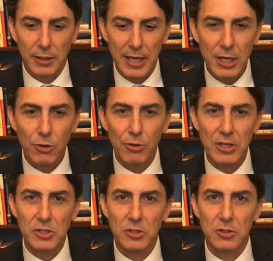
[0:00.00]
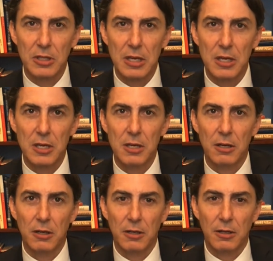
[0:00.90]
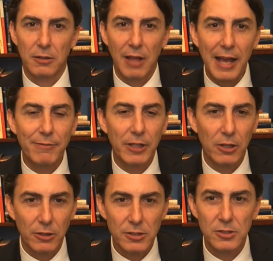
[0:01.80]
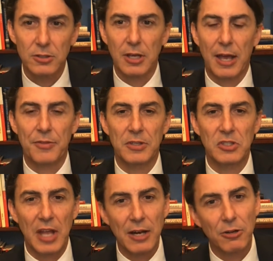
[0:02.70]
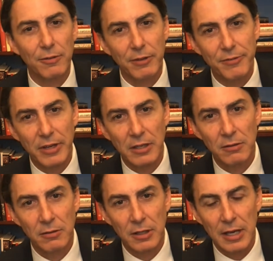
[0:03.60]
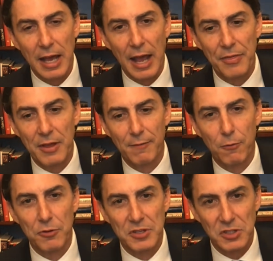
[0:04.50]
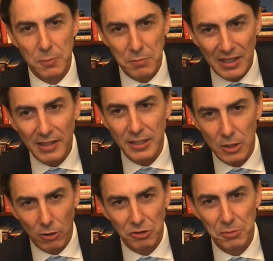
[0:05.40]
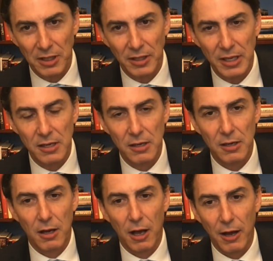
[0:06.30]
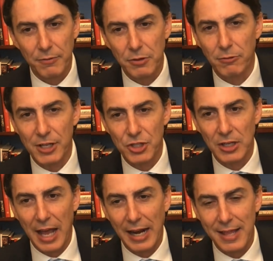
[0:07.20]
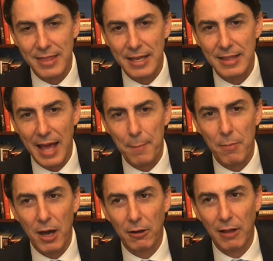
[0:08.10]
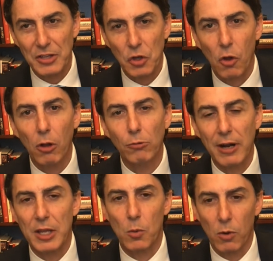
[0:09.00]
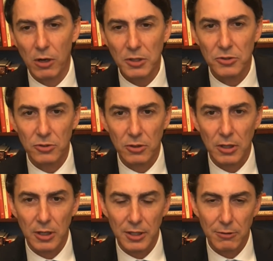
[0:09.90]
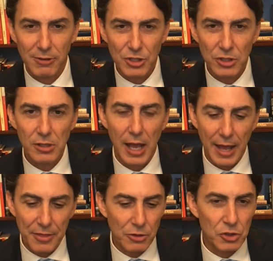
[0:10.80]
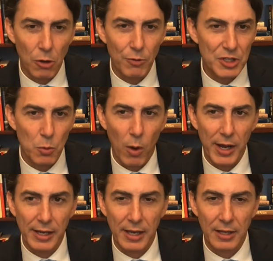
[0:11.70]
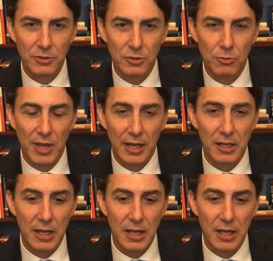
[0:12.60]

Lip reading: increase the livelihoods and the standard of living and therefore the stability ultimately of the region. And I think that model has already worked in the region, and there's no reason why it can't do that.